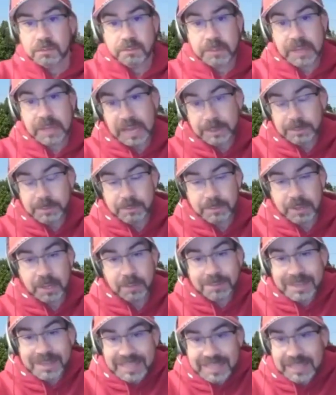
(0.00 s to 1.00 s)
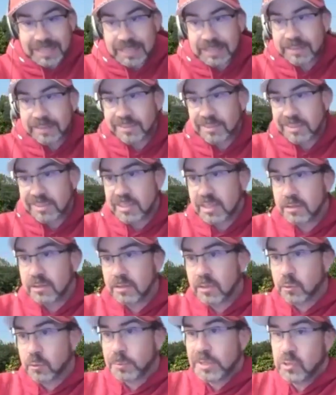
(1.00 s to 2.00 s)
happy about. But again, as I said,
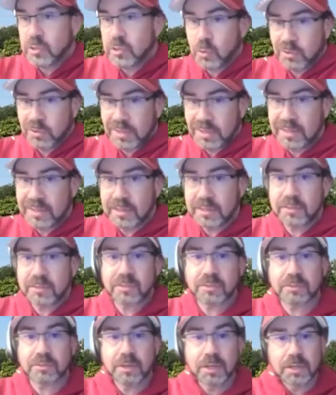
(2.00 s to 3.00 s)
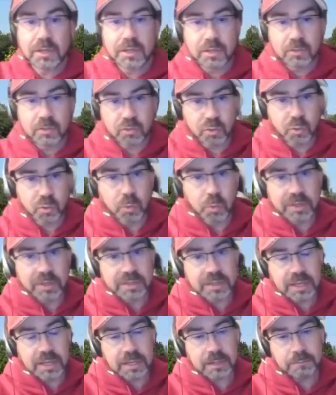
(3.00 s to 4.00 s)
3 total innings, 2
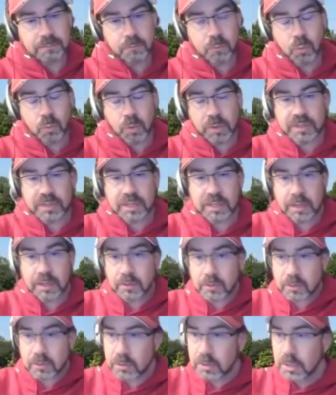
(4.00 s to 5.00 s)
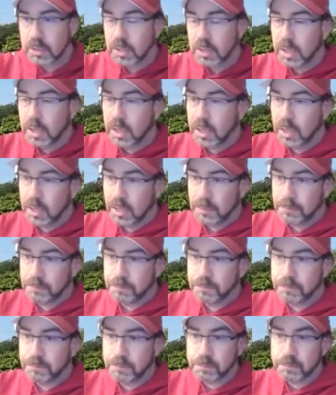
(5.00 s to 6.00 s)
one game, 1 the other. A
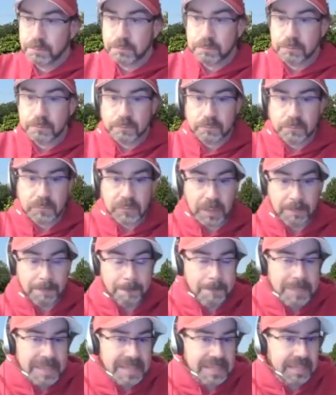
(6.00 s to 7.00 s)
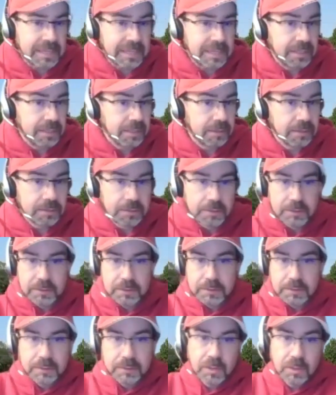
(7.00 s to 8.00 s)
big,
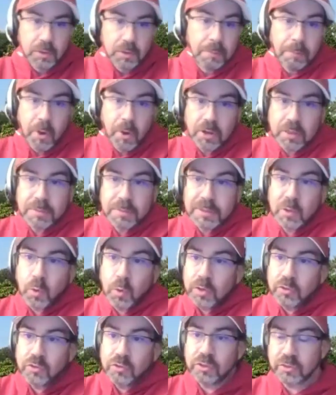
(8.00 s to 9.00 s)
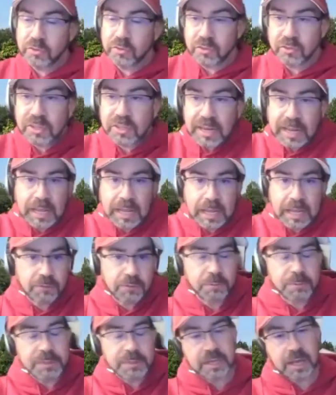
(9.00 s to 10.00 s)
part of the big question is there's going to have
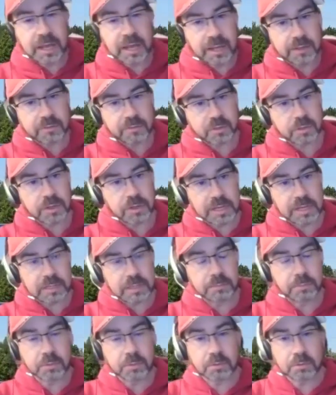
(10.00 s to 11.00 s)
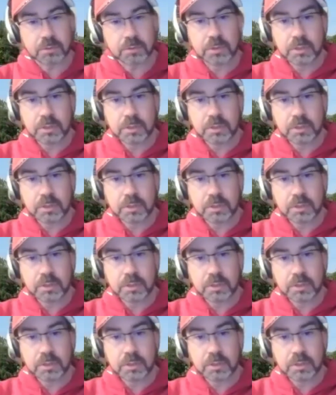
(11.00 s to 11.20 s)
to be guys that are able,